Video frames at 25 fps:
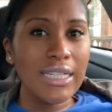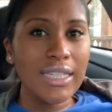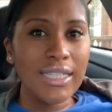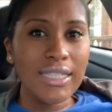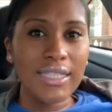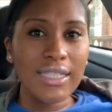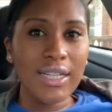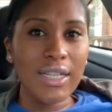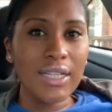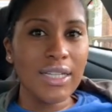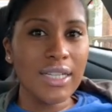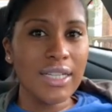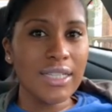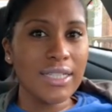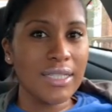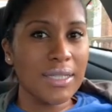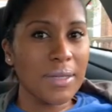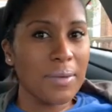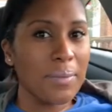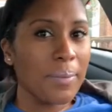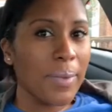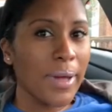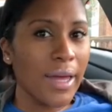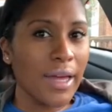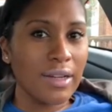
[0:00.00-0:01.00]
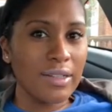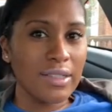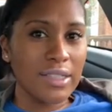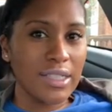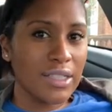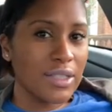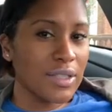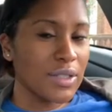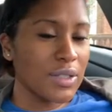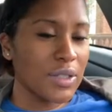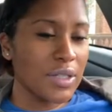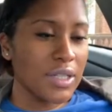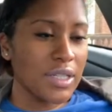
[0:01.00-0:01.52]
That's only a 10-pound
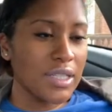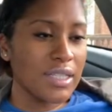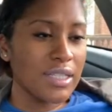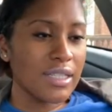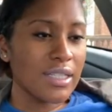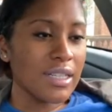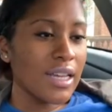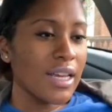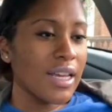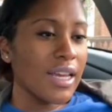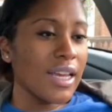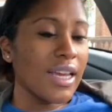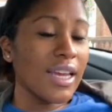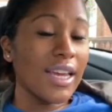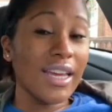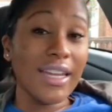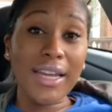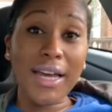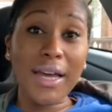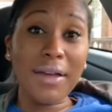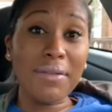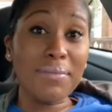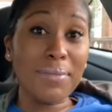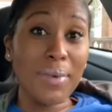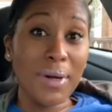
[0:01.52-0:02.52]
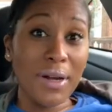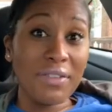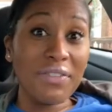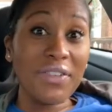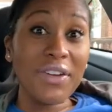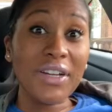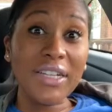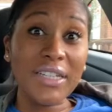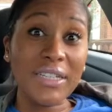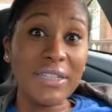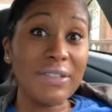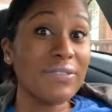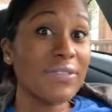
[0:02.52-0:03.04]
increase, and I'm
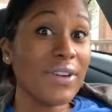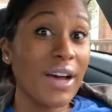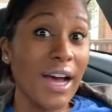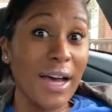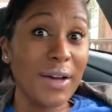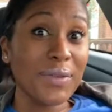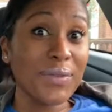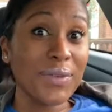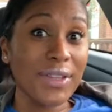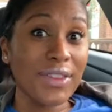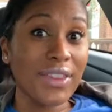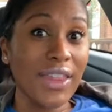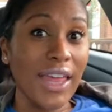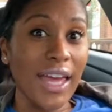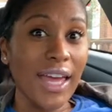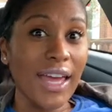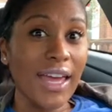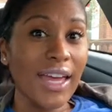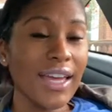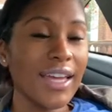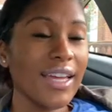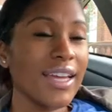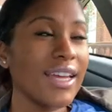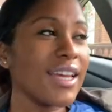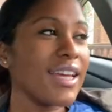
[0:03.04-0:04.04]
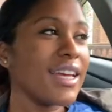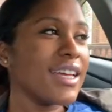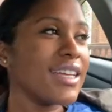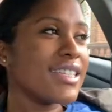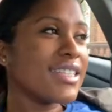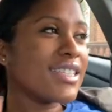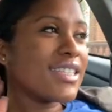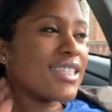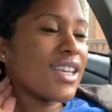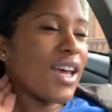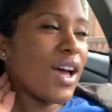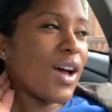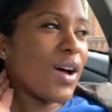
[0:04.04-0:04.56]
perfectly fine with that.
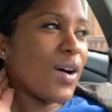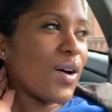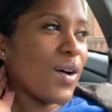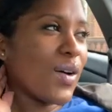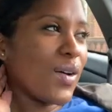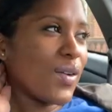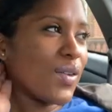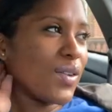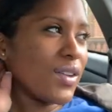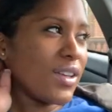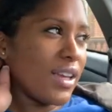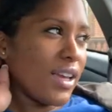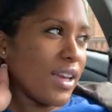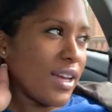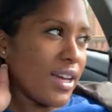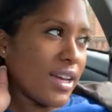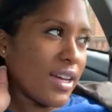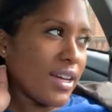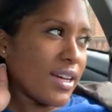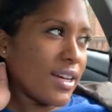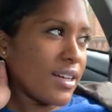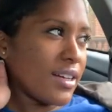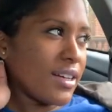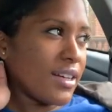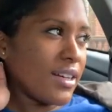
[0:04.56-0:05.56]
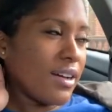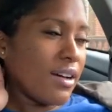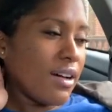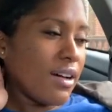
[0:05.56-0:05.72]
So yeah.